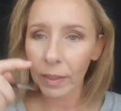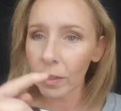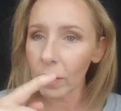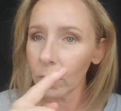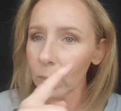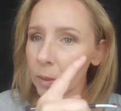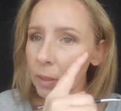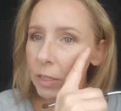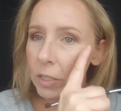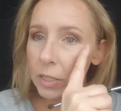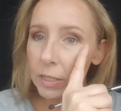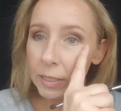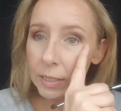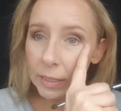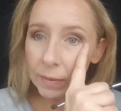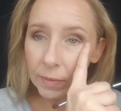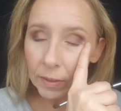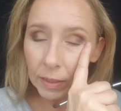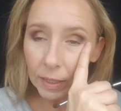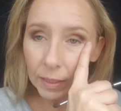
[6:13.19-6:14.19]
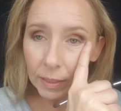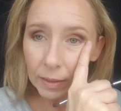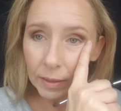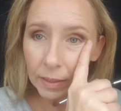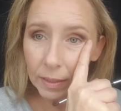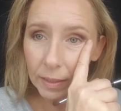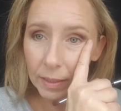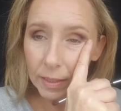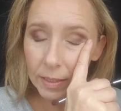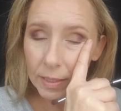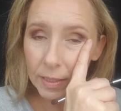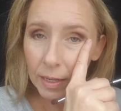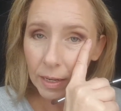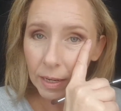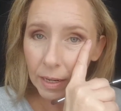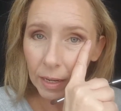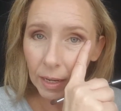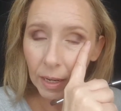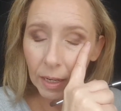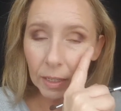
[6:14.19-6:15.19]
You don't want to just leave it like this
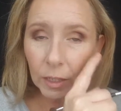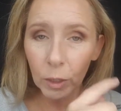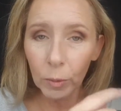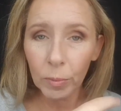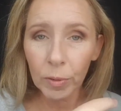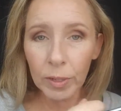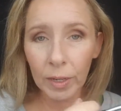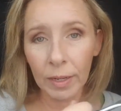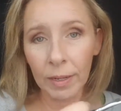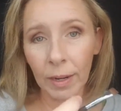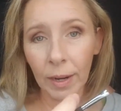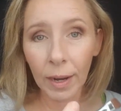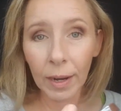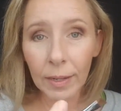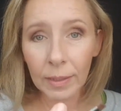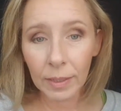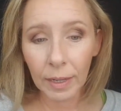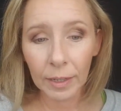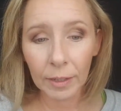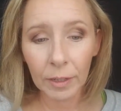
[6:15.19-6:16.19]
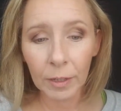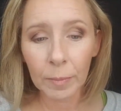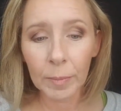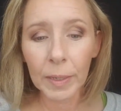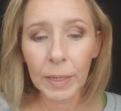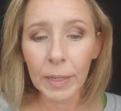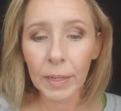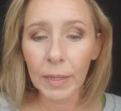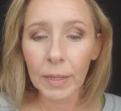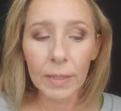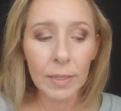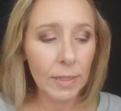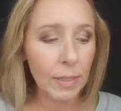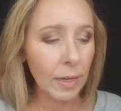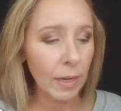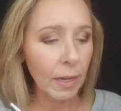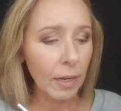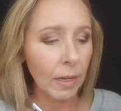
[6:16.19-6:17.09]
and go put on an eyeliner because